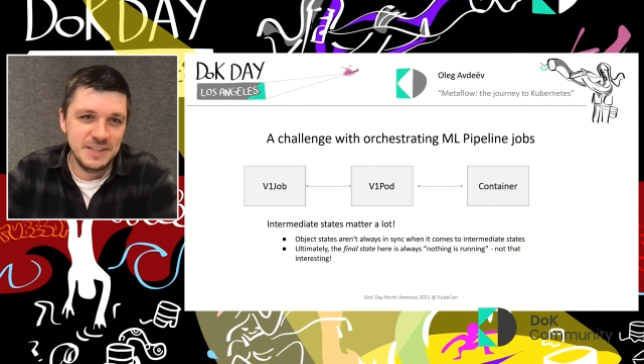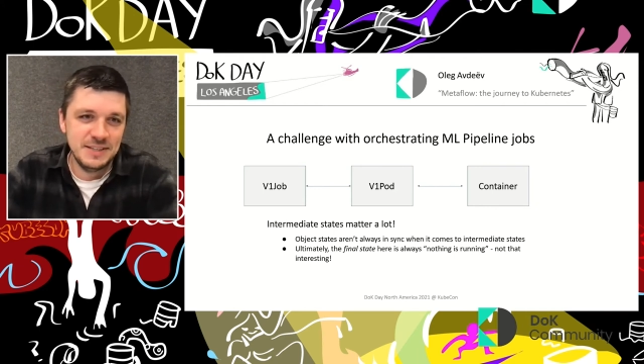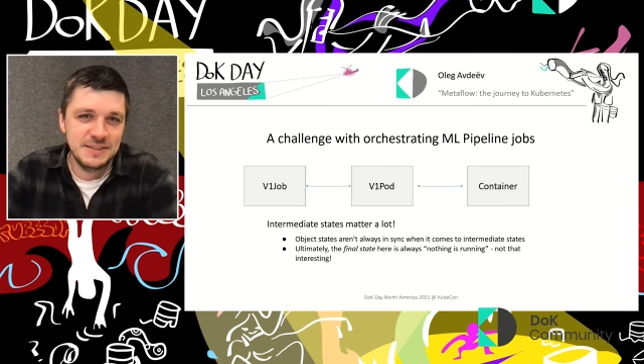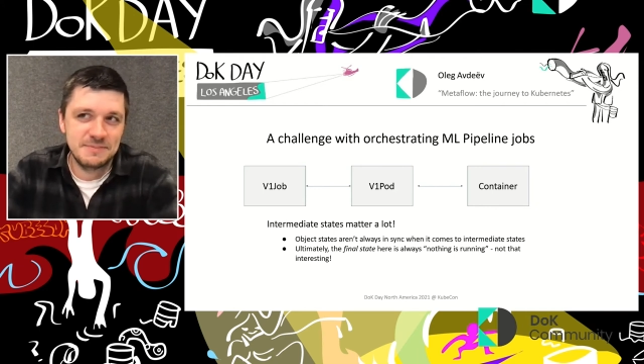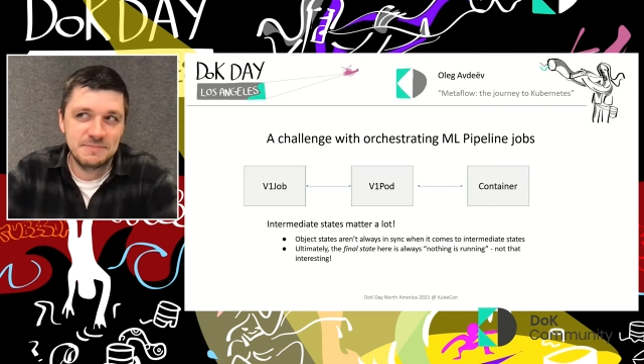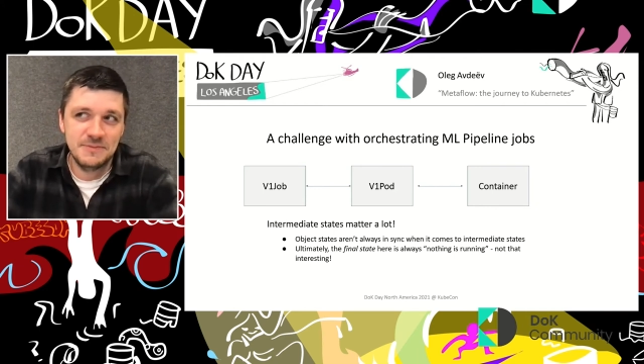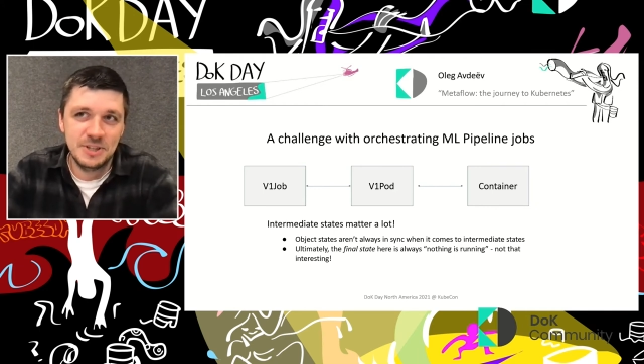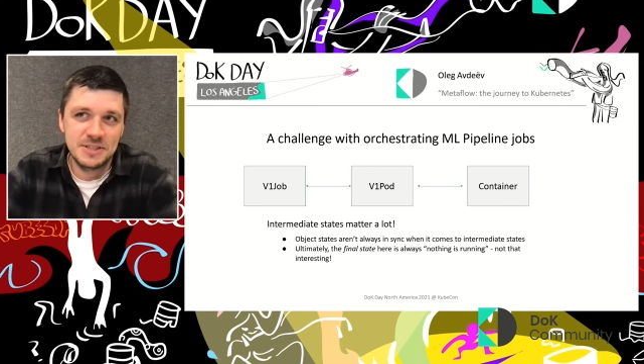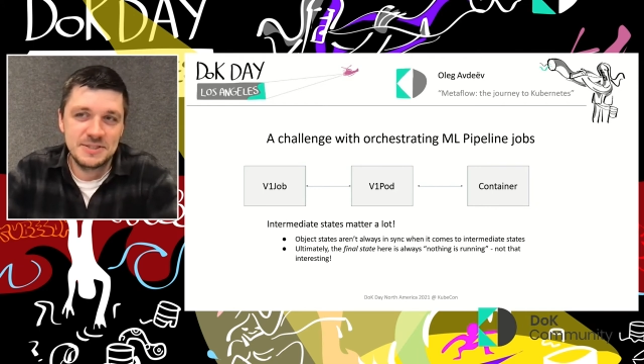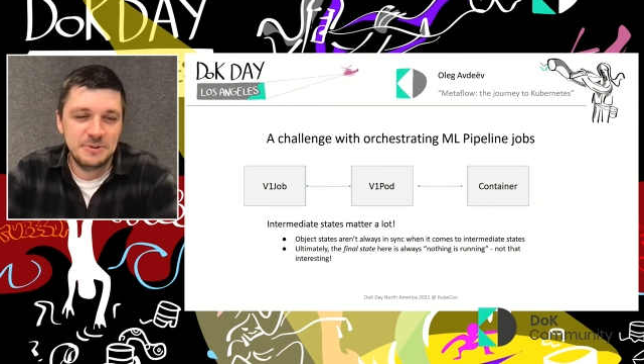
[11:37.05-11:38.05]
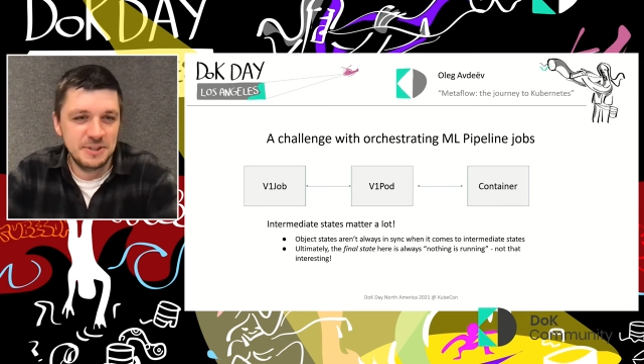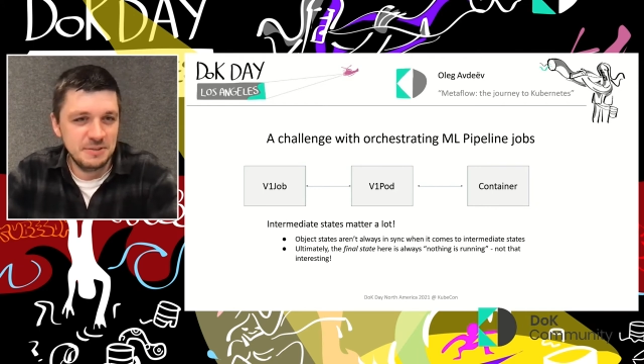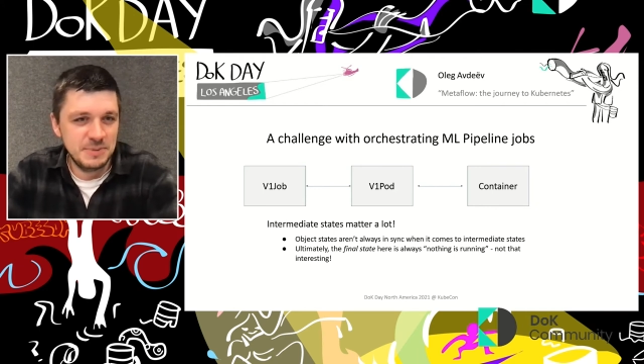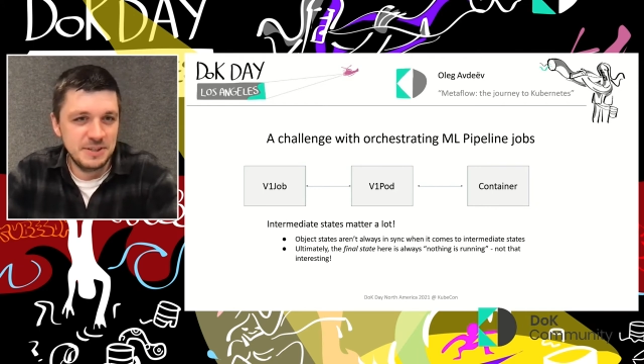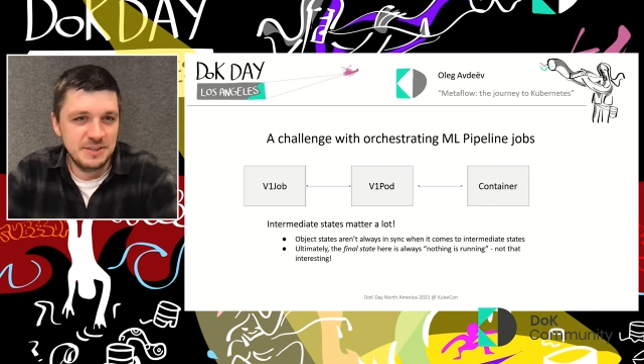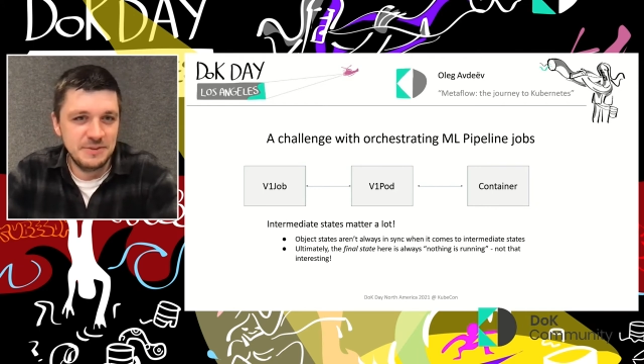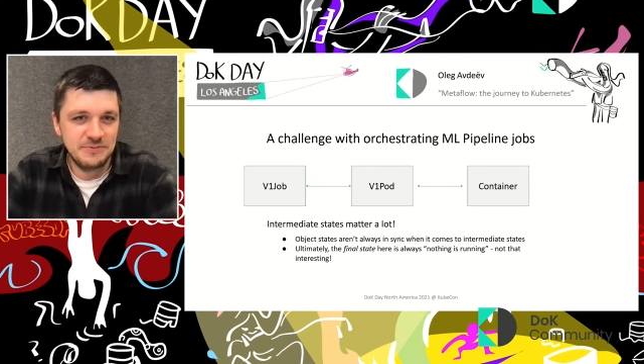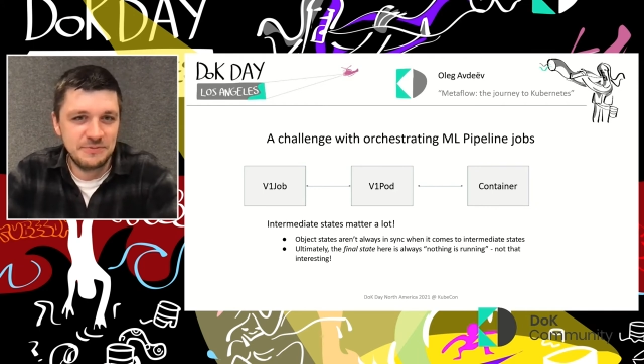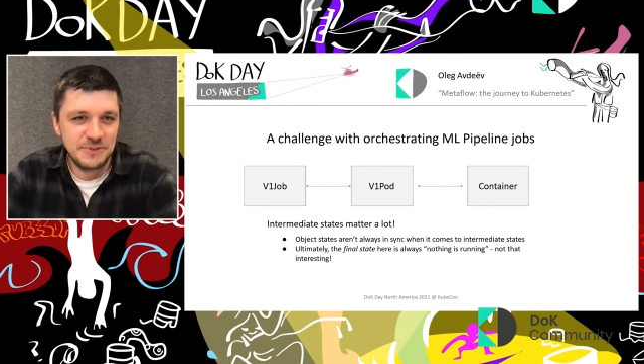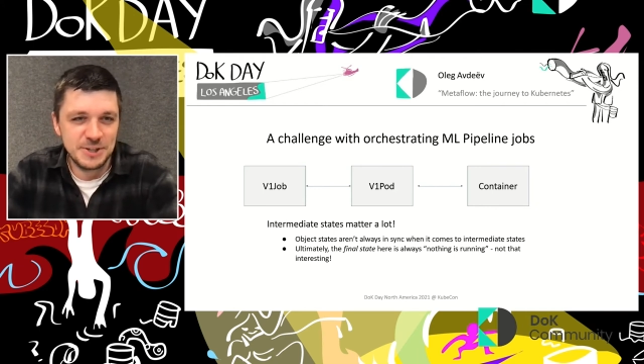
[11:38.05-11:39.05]
it leads to a little bit of
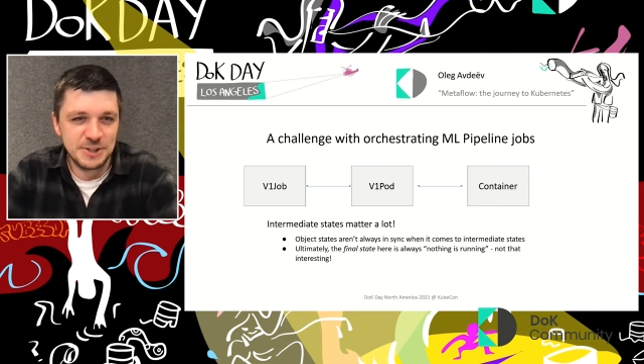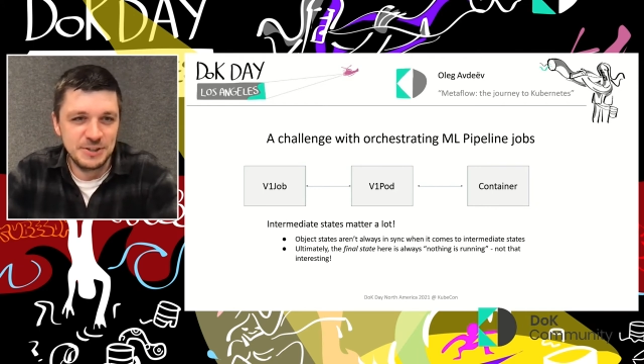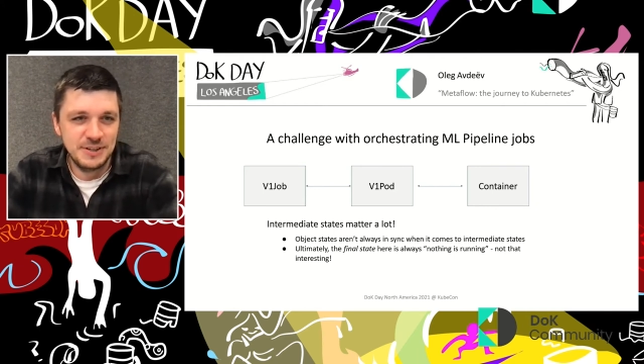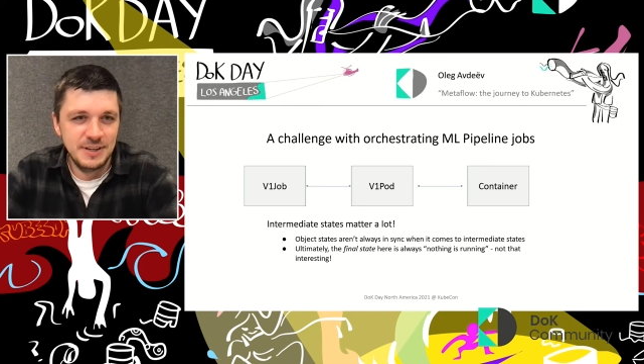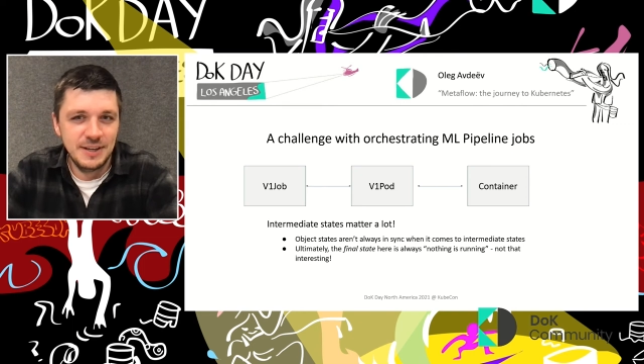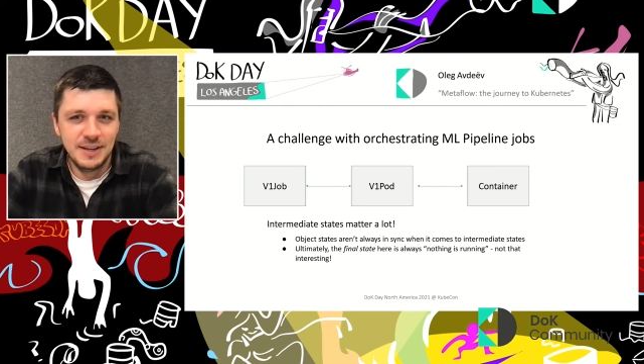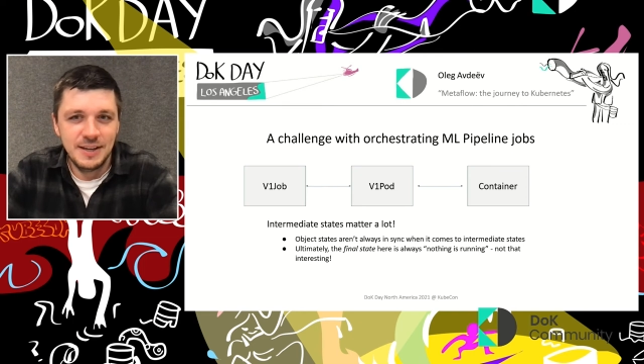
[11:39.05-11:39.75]
friction